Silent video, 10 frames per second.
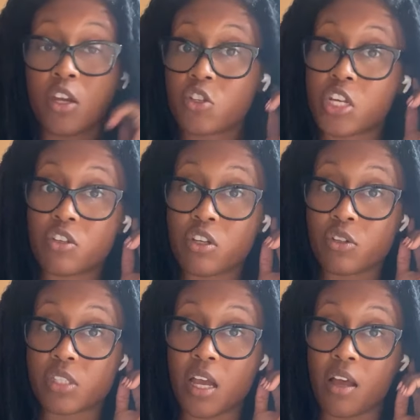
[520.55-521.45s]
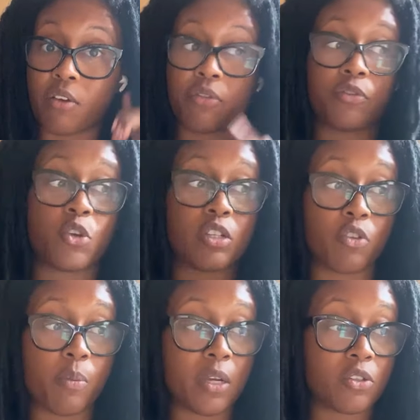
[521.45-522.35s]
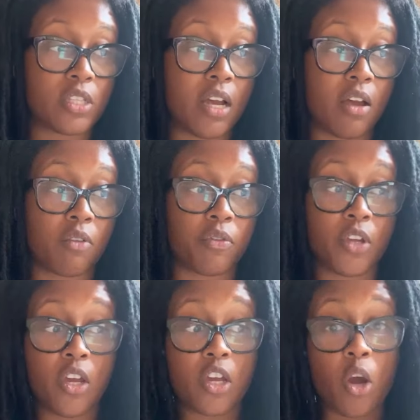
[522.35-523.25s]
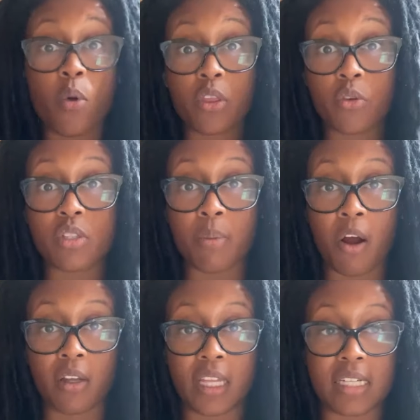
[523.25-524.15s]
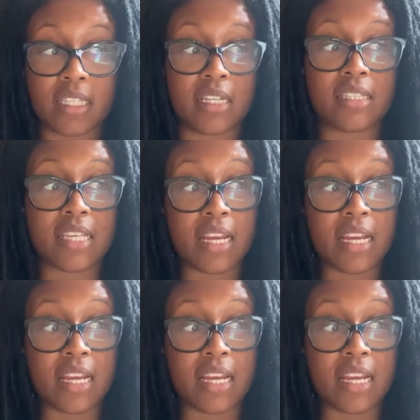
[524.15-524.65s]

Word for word: changing yourself, transforming yourself, going through some hard lessons.